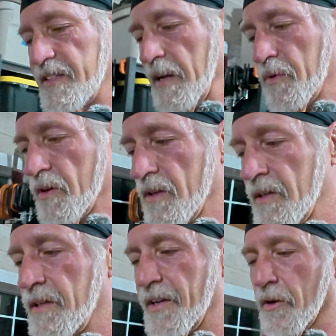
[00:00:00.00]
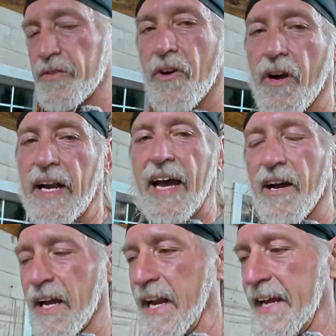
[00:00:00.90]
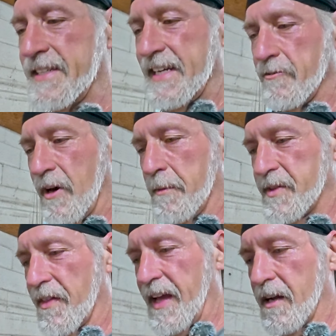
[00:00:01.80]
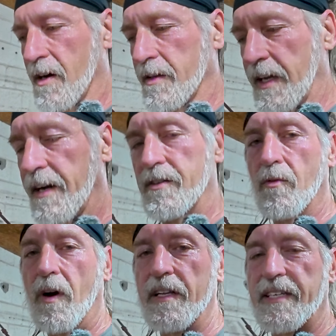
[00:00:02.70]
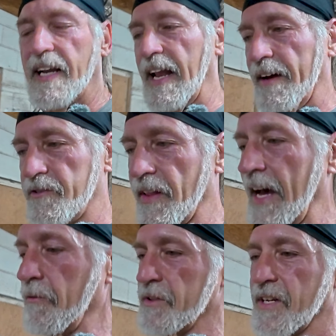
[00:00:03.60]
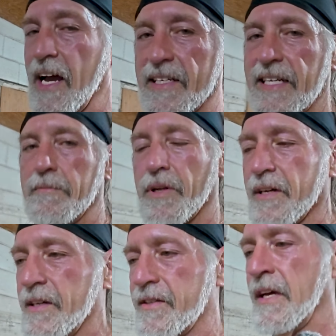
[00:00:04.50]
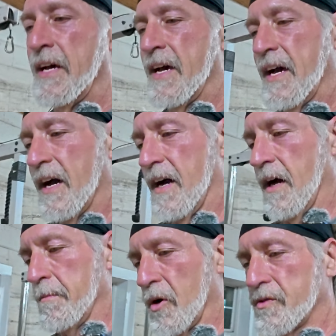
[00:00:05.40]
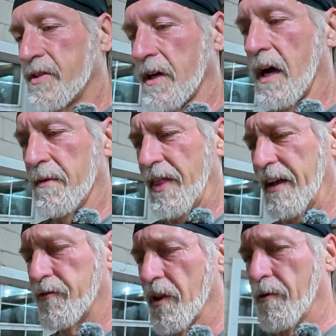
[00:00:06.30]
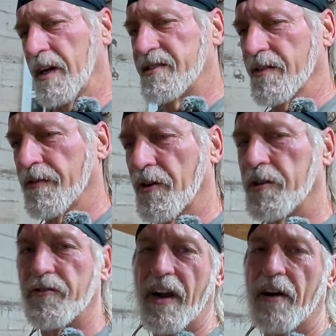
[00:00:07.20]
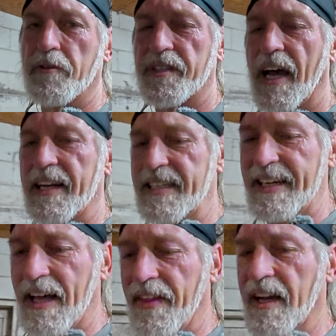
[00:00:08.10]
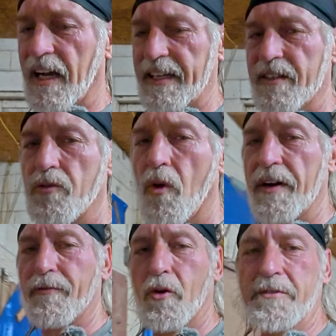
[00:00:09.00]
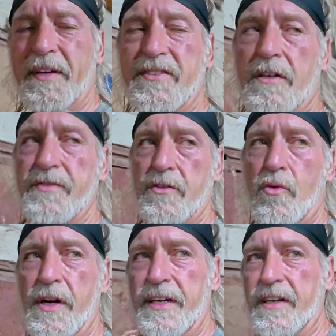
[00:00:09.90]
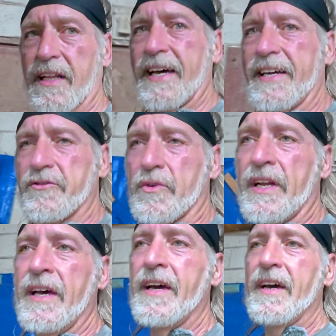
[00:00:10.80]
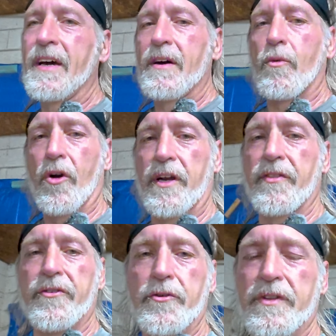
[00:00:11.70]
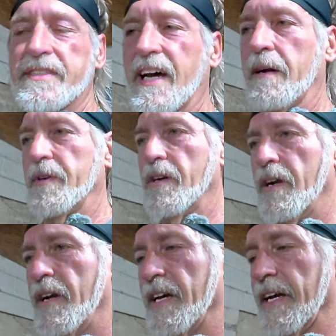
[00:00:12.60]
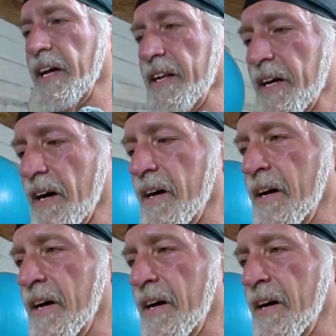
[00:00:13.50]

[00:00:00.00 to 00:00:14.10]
was able, starting out, got 18 reps, I think, on the air squats, and then after that was 19 plus. Mostly, I would think for the rest of the first round was 19. I think I did 20, forced myself to 20 on the last one, working through the timer. And